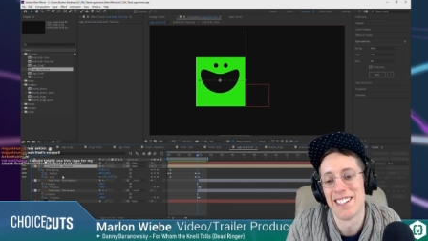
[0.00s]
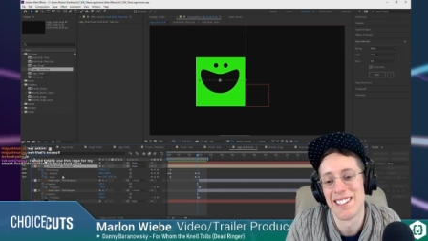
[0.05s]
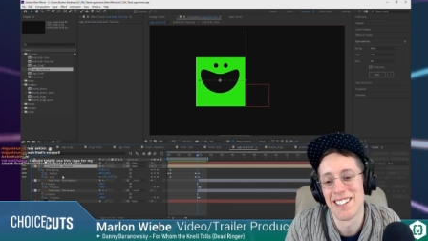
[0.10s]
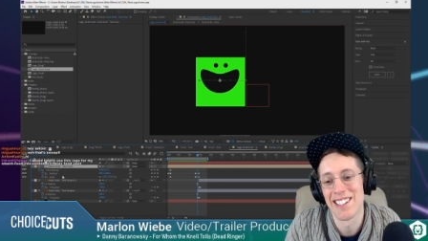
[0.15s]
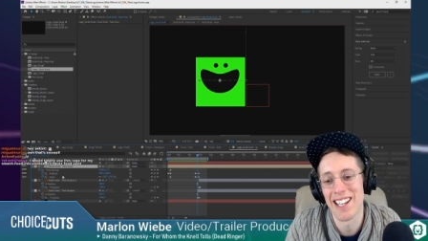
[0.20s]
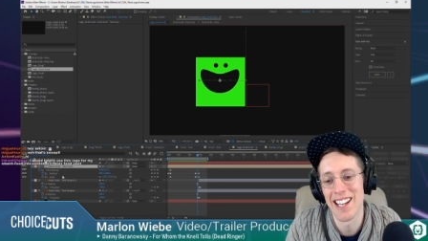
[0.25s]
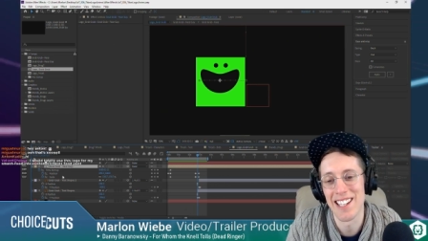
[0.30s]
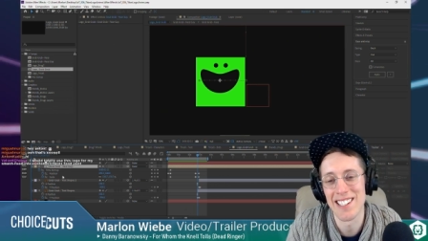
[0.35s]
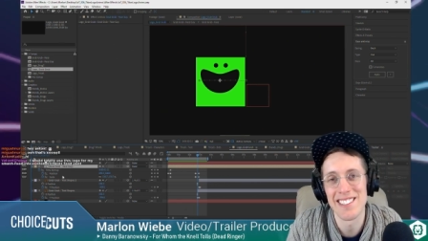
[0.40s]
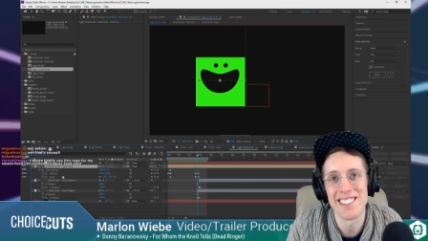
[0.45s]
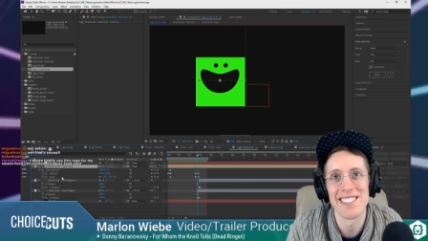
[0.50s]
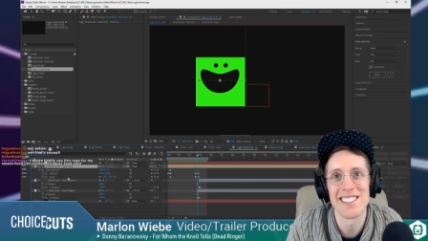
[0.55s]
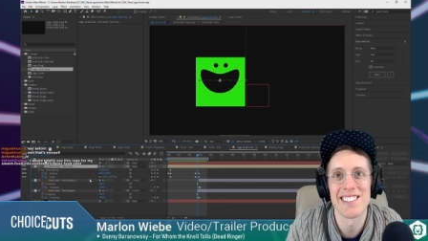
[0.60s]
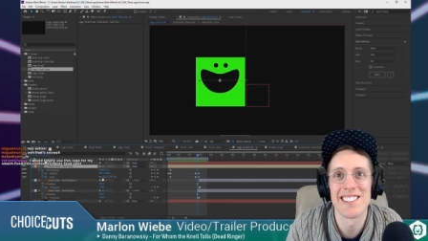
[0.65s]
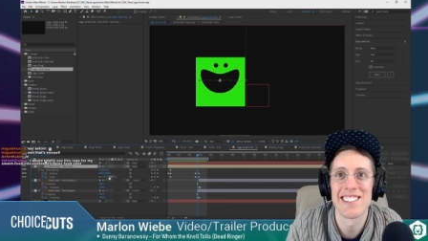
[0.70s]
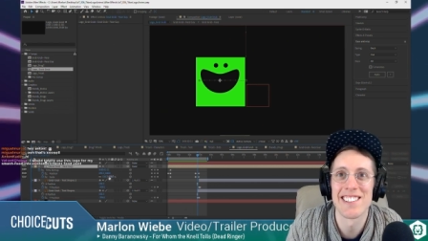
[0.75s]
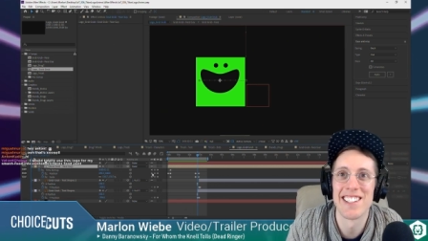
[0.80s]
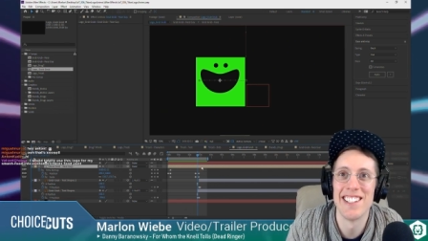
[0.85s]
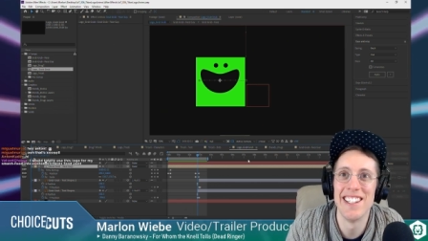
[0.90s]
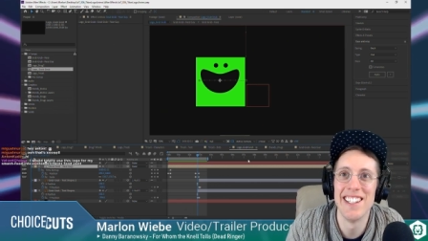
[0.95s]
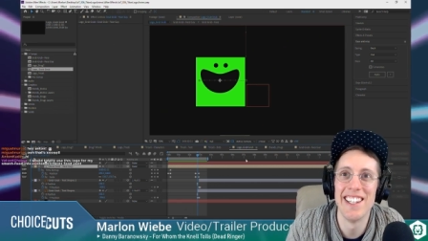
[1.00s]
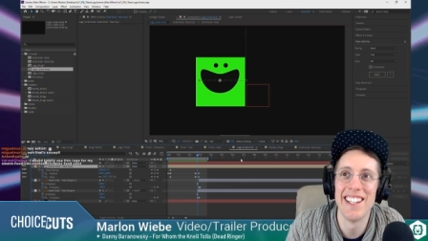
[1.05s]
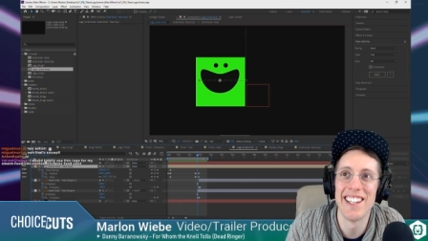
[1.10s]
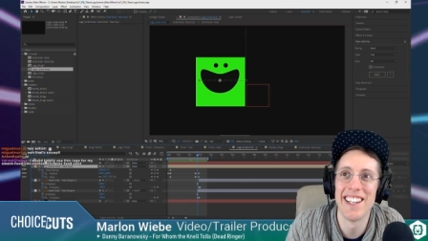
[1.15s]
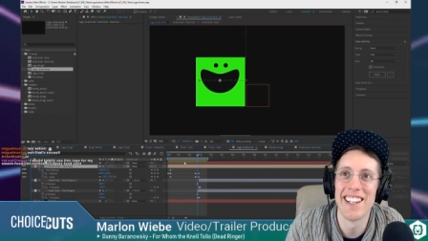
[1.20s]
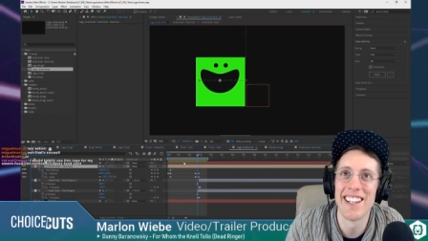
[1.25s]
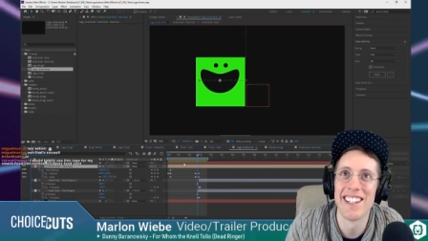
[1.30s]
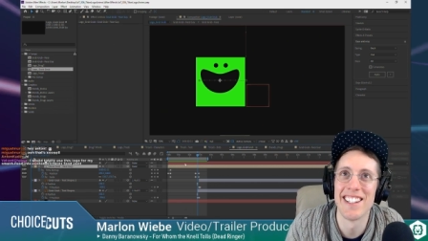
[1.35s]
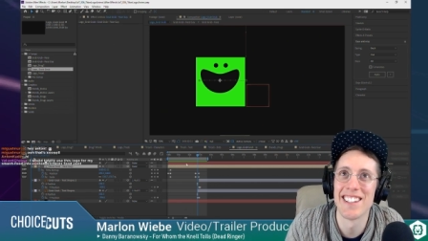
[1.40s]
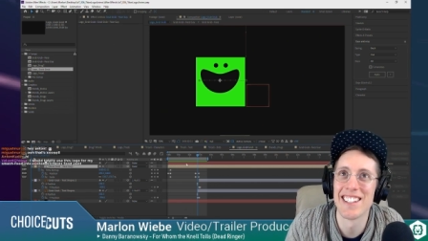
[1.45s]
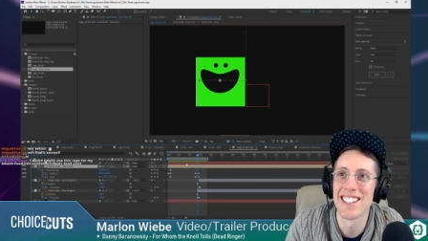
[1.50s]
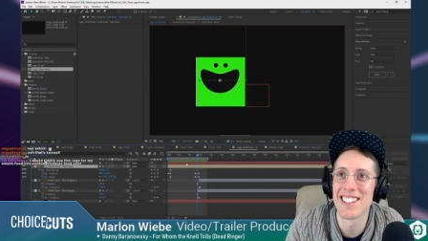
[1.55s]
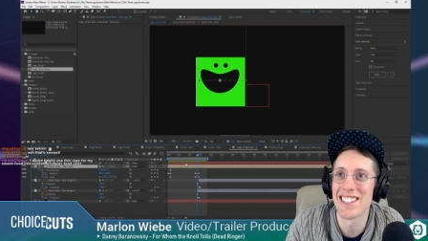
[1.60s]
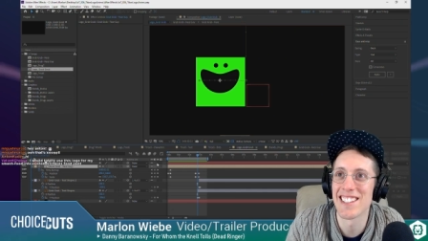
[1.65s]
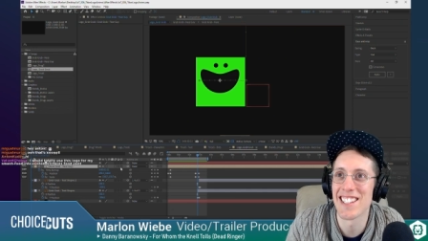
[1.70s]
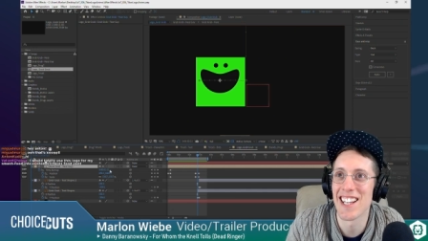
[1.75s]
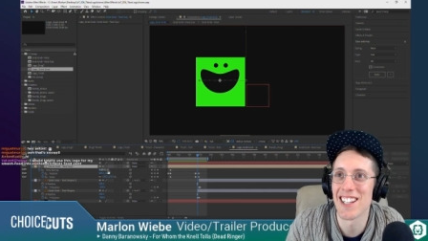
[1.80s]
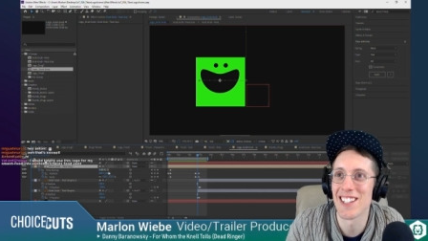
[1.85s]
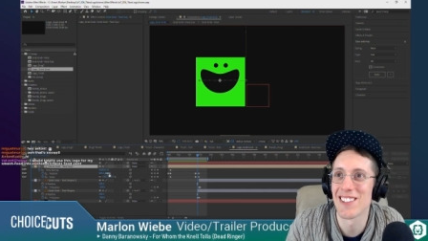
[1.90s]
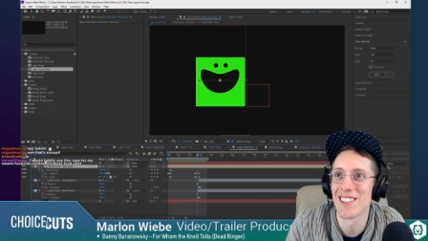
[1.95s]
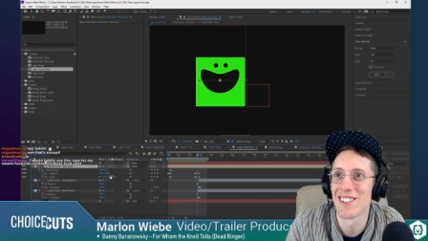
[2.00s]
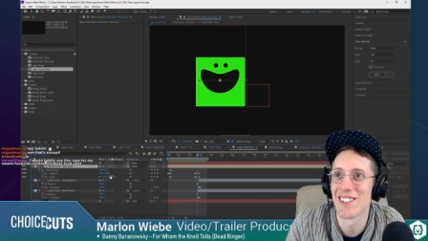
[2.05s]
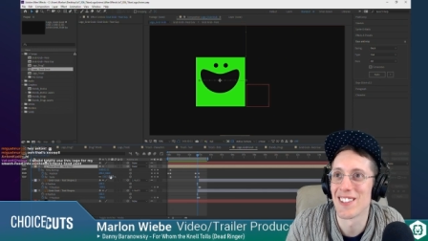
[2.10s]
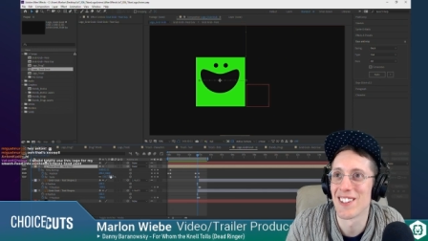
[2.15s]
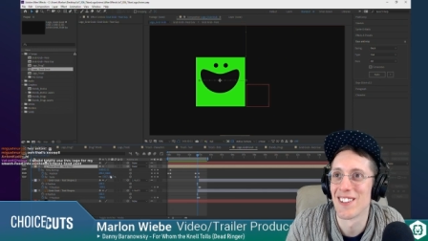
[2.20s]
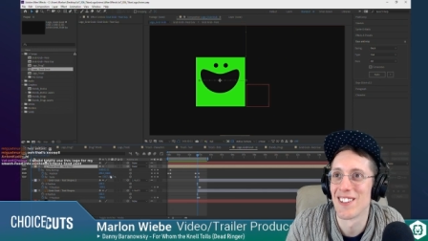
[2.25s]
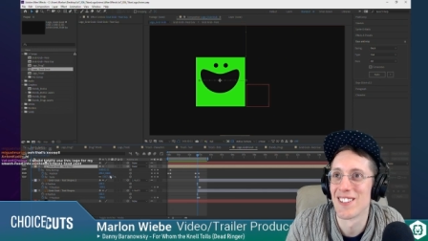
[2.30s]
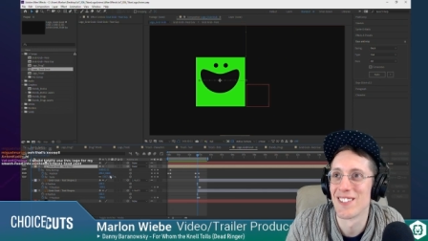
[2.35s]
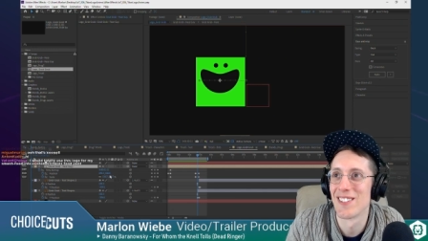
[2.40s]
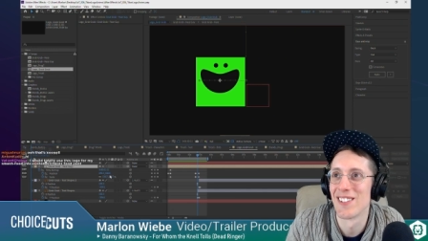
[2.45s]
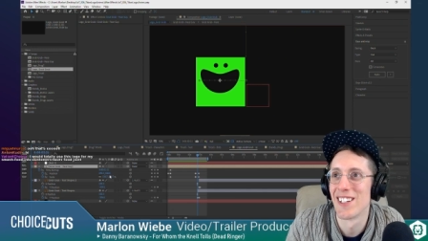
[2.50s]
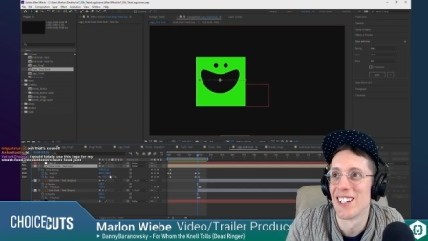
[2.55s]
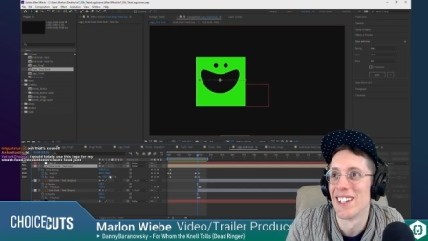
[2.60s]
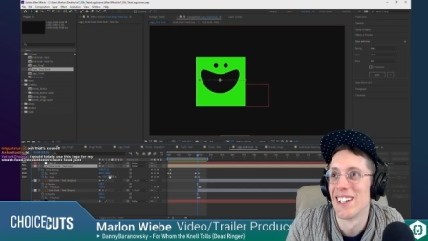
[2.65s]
Yes. That's exactly what we're going for.